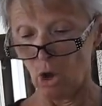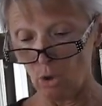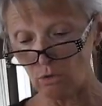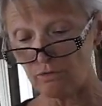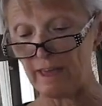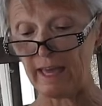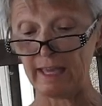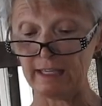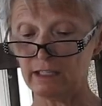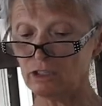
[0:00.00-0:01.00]

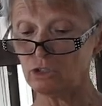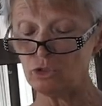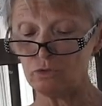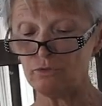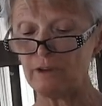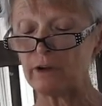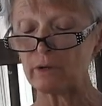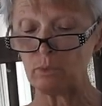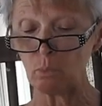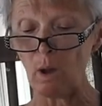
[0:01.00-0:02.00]
Ove knew
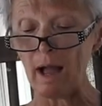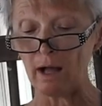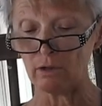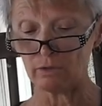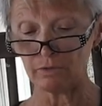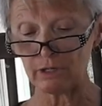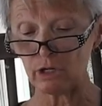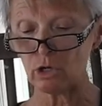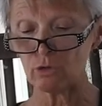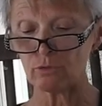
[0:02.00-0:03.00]
very well that
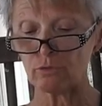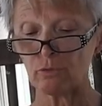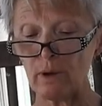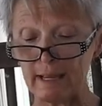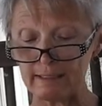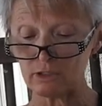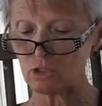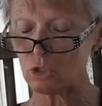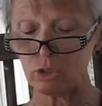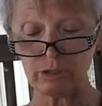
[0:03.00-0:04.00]
her
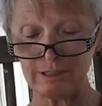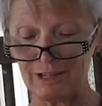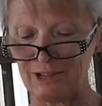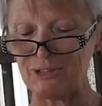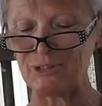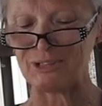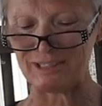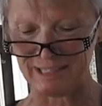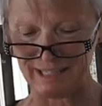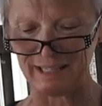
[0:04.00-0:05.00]
friends couldn't
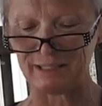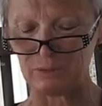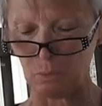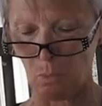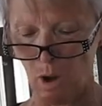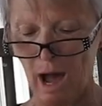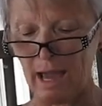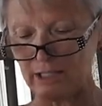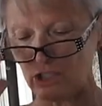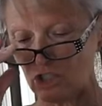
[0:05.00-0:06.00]
understand
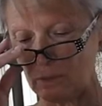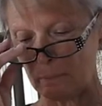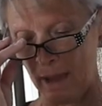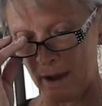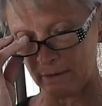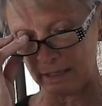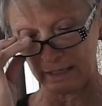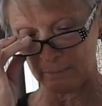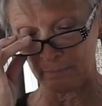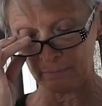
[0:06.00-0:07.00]
why she married
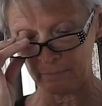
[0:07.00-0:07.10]
him.